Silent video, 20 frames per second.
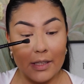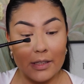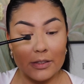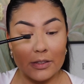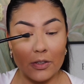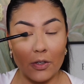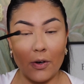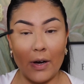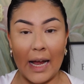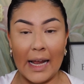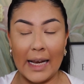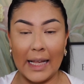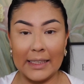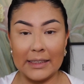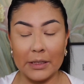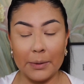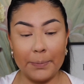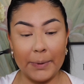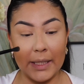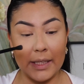So I like
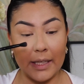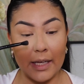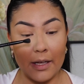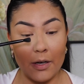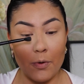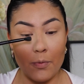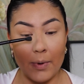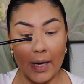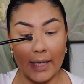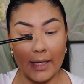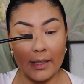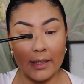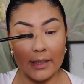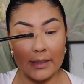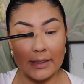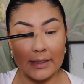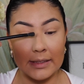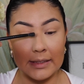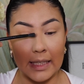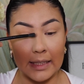to begin right in the
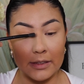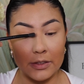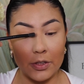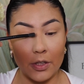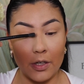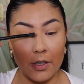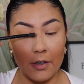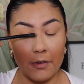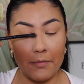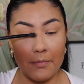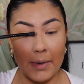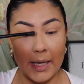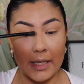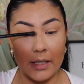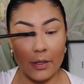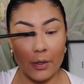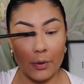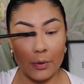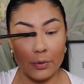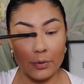center of my
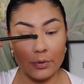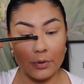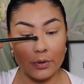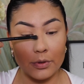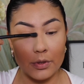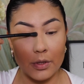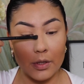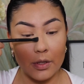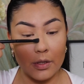nose,